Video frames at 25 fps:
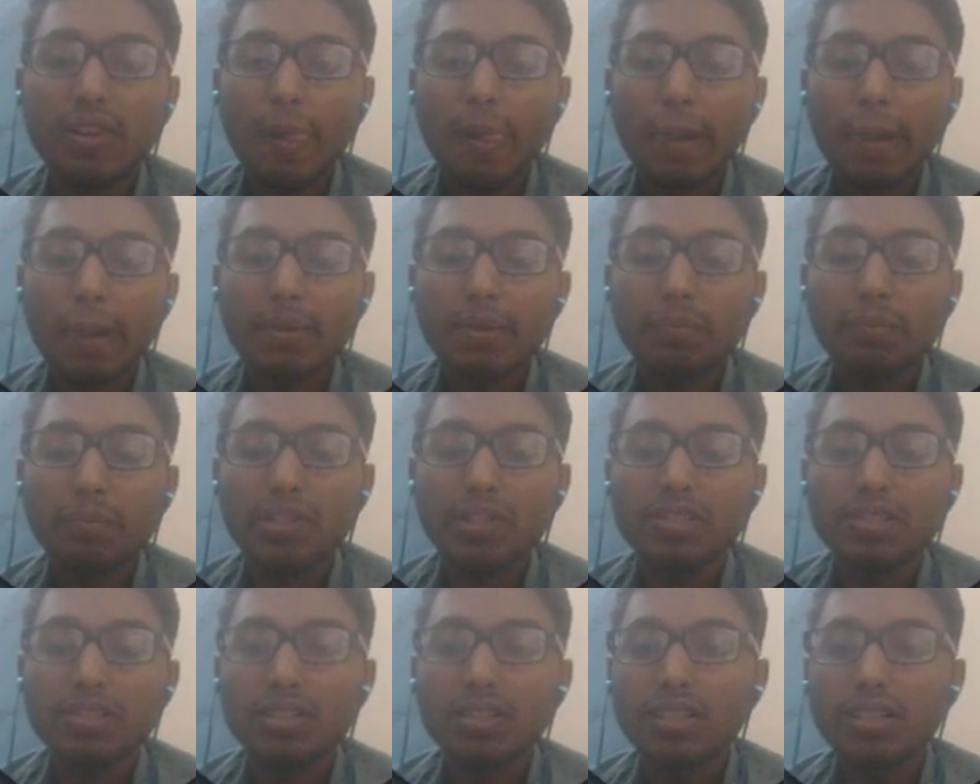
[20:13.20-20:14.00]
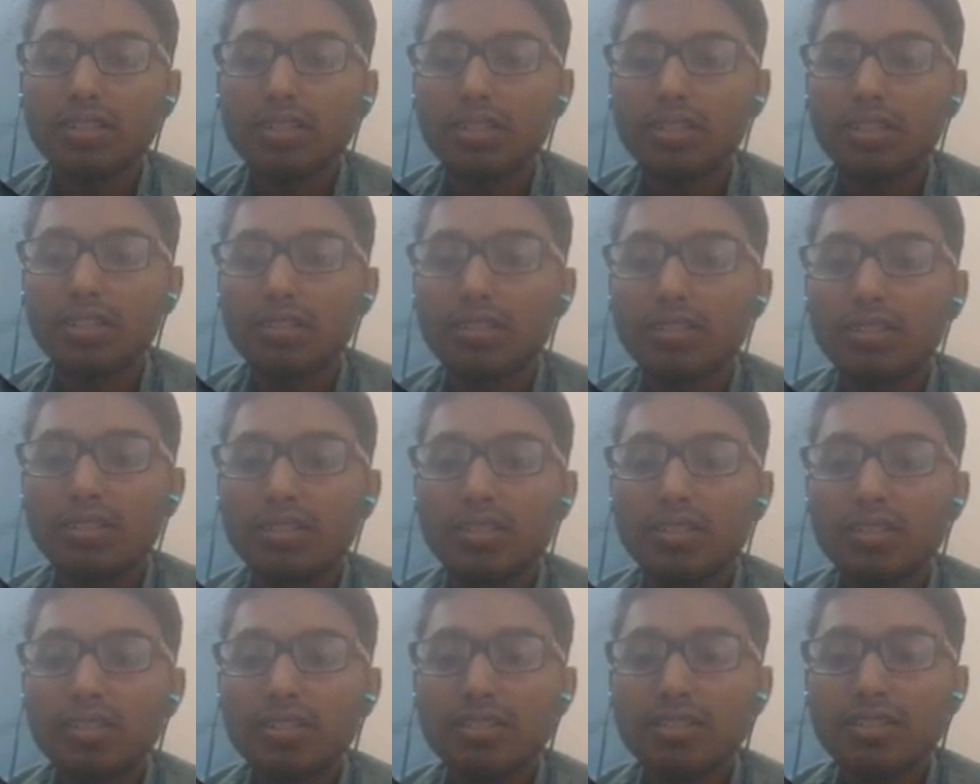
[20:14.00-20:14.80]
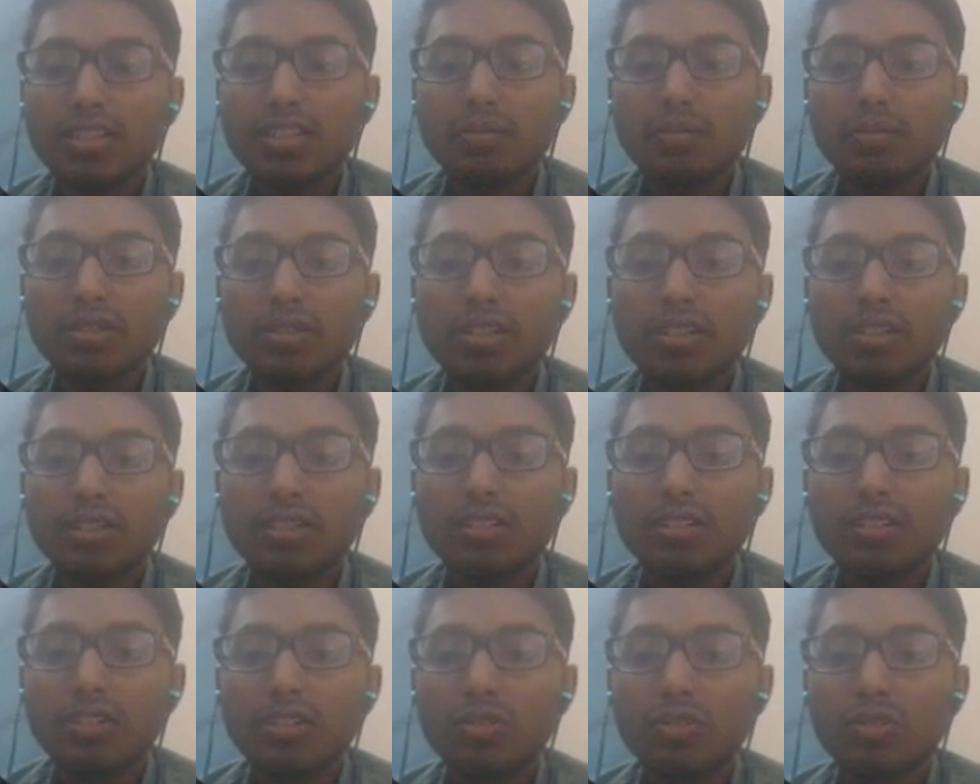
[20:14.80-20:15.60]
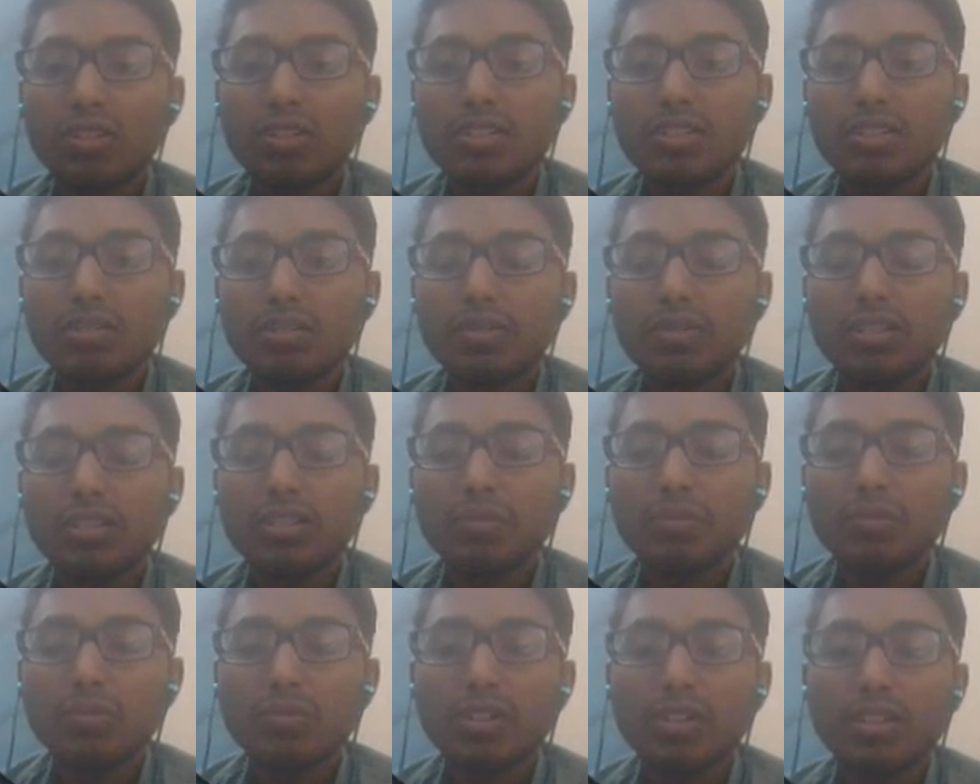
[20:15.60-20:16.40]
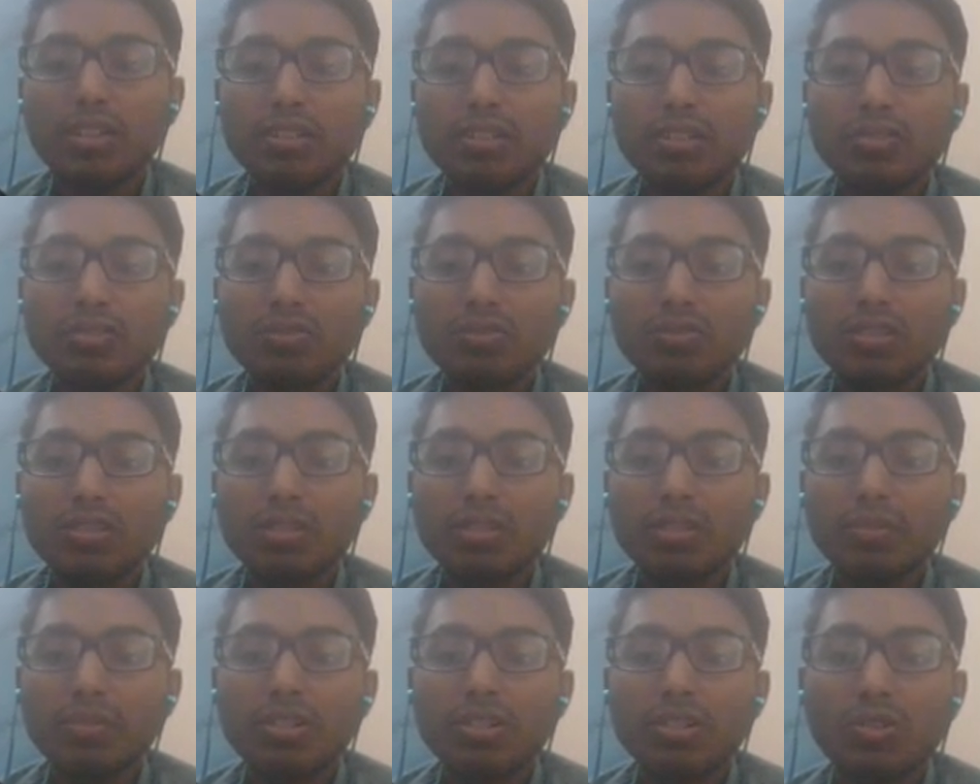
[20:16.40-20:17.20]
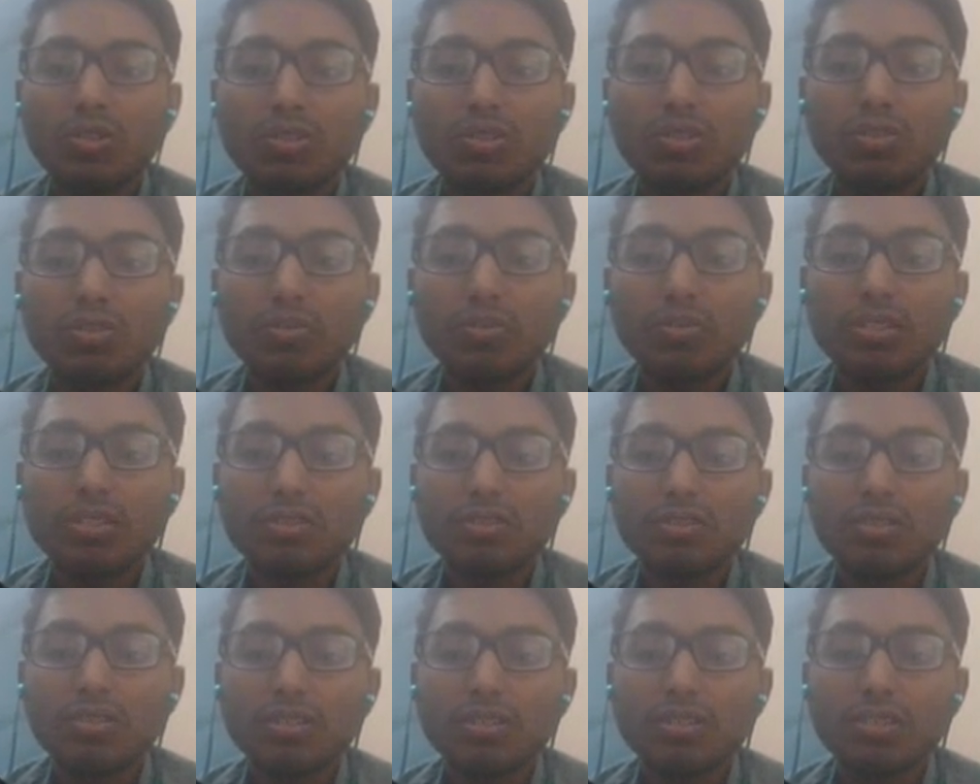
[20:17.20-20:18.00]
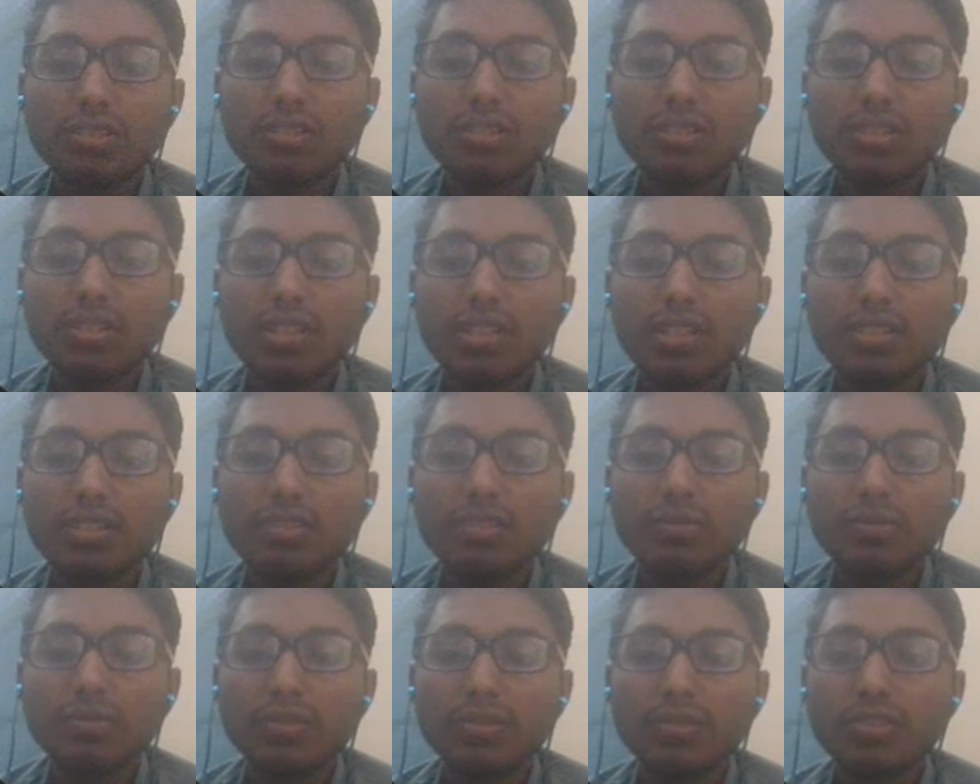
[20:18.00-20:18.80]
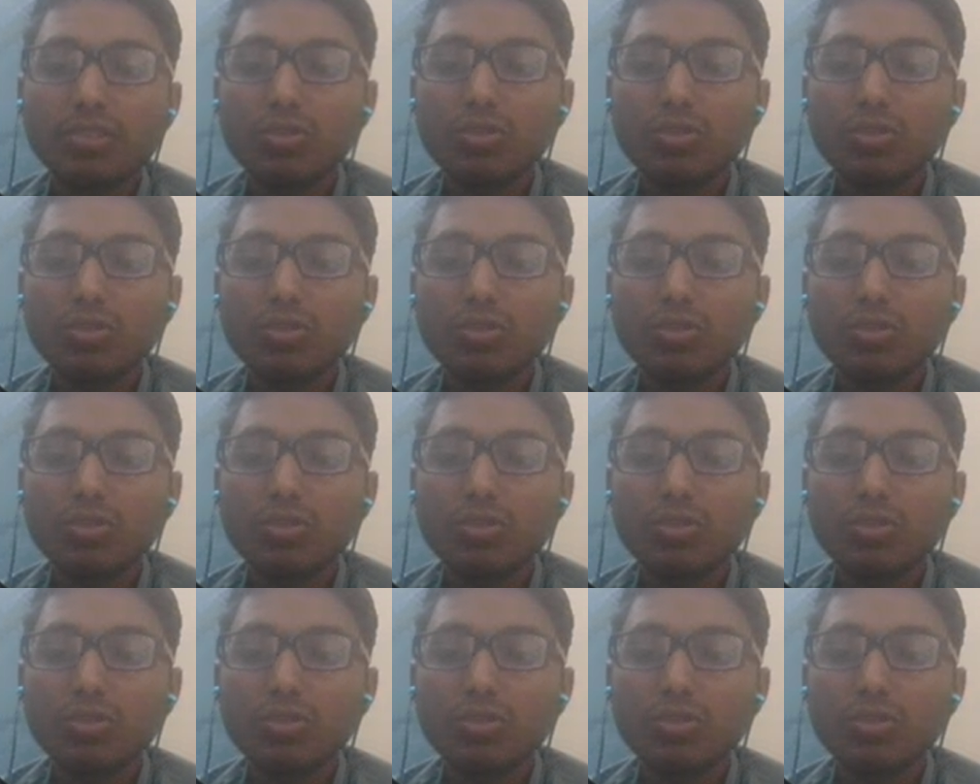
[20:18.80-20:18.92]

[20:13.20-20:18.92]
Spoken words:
companies like this. Gmail, only Gmail is provided, so gmail.com is not initialized.